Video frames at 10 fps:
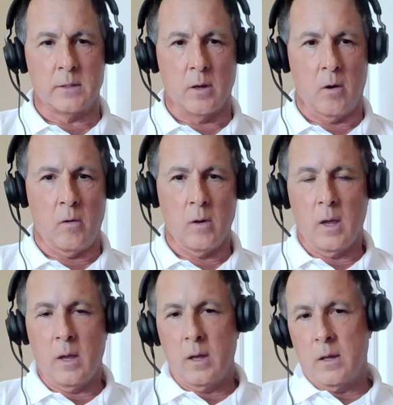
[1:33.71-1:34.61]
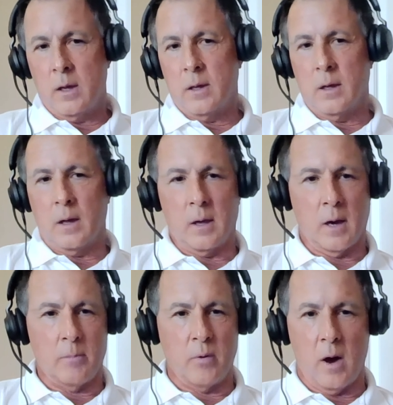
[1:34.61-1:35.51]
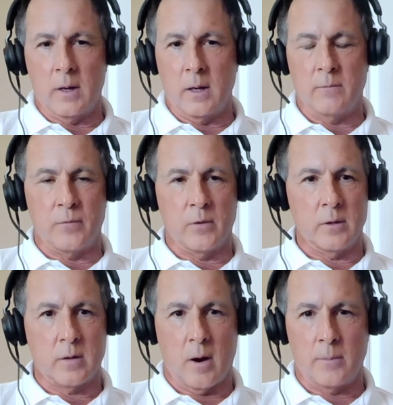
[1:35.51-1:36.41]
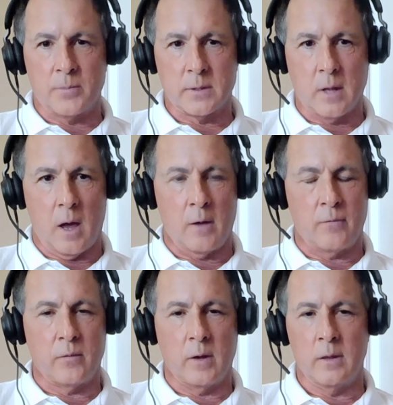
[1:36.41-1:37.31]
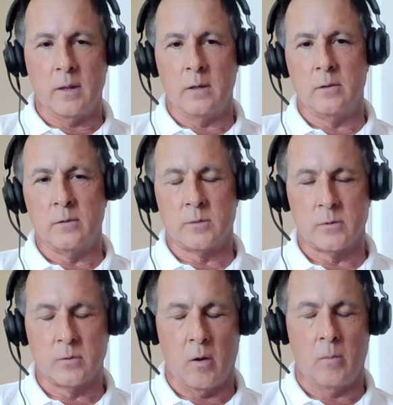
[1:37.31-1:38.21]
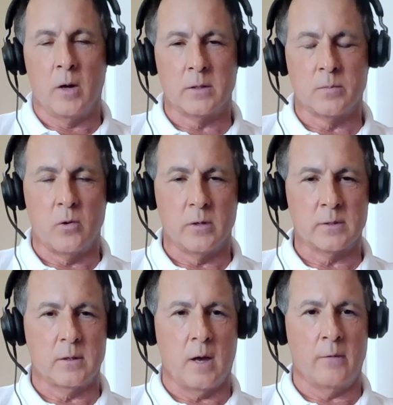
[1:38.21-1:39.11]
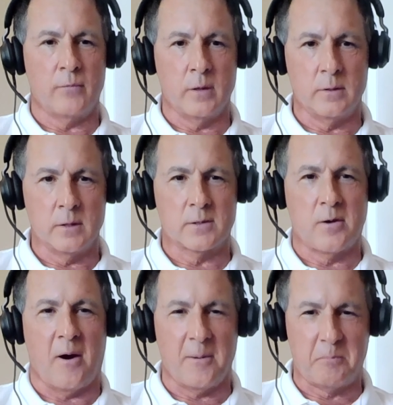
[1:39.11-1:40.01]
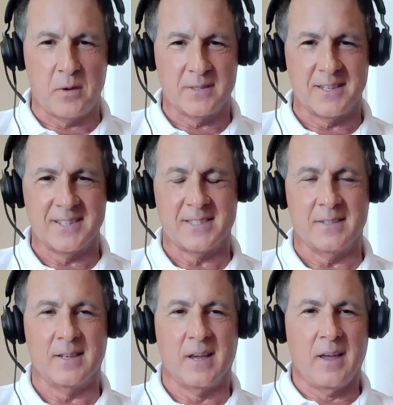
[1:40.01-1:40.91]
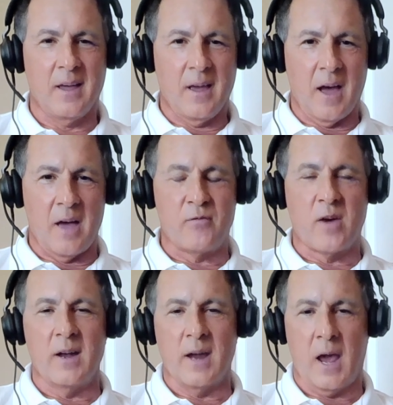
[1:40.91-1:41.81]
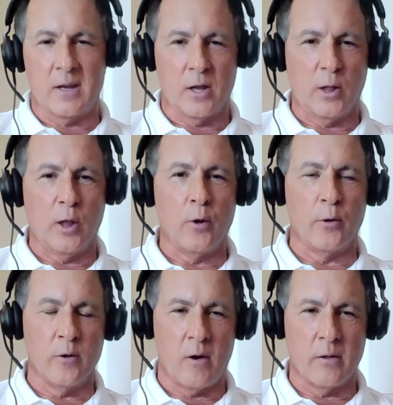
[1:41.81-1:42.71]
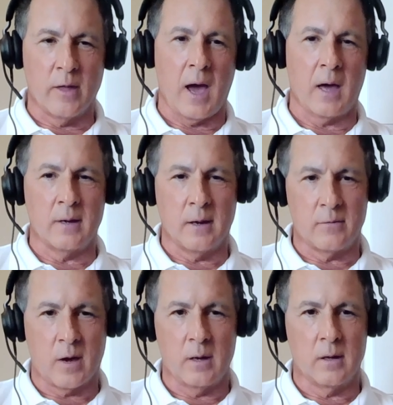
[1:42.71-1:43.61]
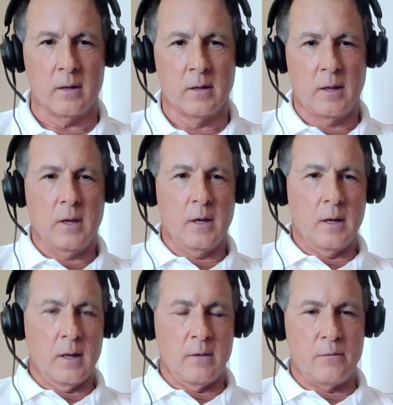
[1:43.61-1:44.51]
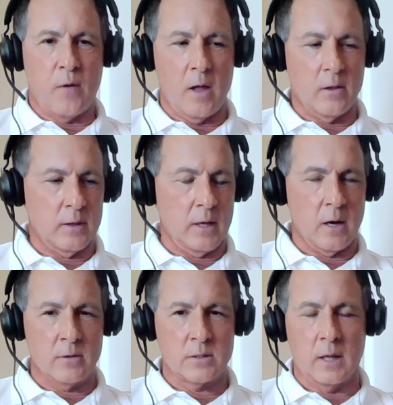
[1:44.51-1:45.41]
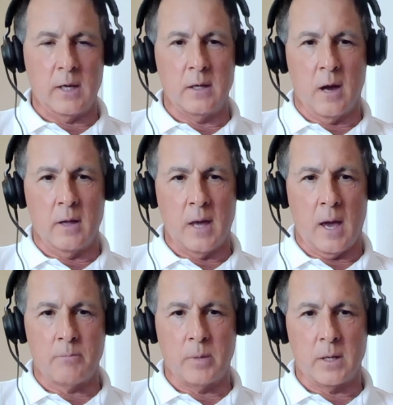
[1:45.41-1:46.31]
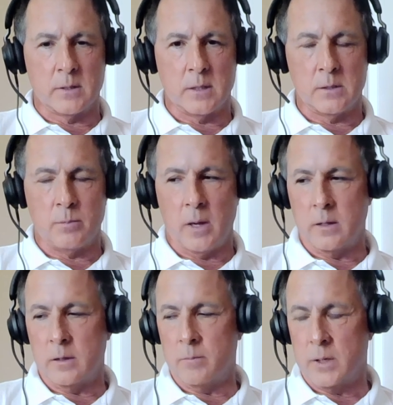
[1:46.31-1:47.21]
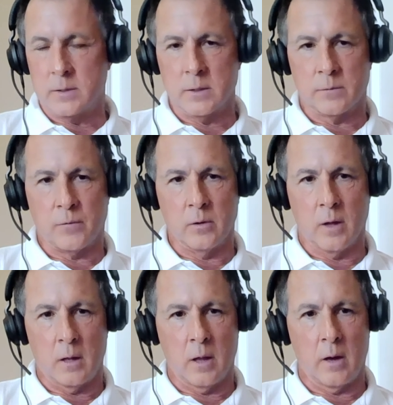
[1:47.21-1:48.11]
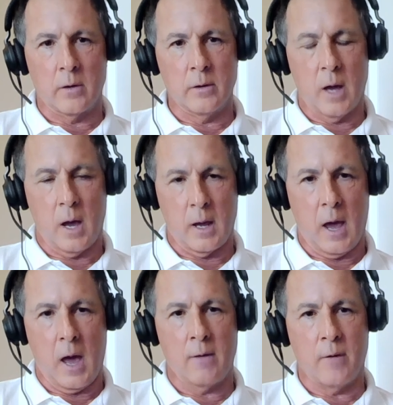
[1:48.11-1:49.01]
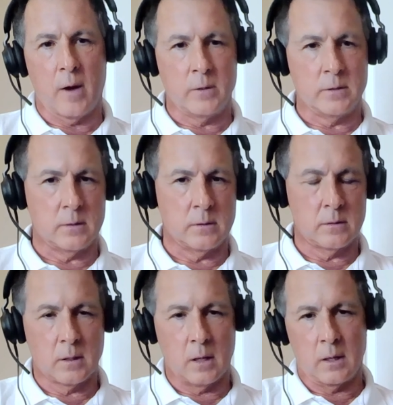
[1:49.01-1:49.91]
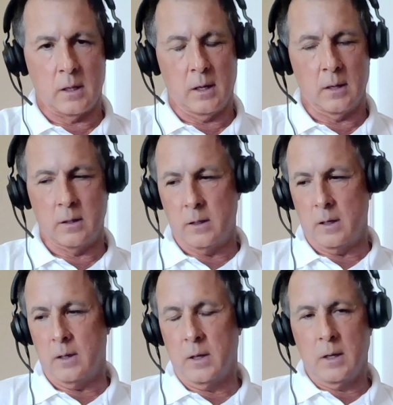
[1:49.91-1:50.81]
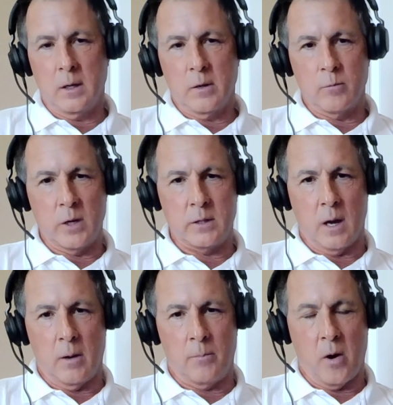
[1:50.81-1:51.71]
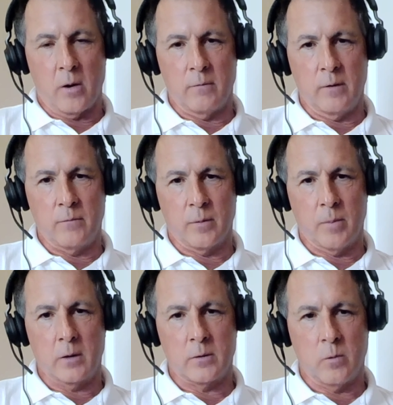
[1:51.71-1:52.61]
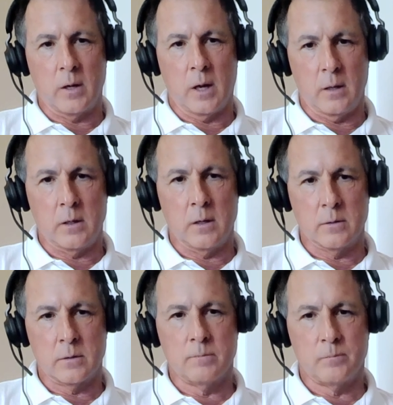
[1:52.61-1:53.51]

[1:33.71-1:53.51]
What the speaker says: So I got brought in for the tarp stuff, and they do so much more stuff than just tarp business. And I've kind of had to learn all that. And I've kind of followed Leo's lead on that because he's been in the business for a lot longer than I have. I was, again, in the retail part of it for about 28 years.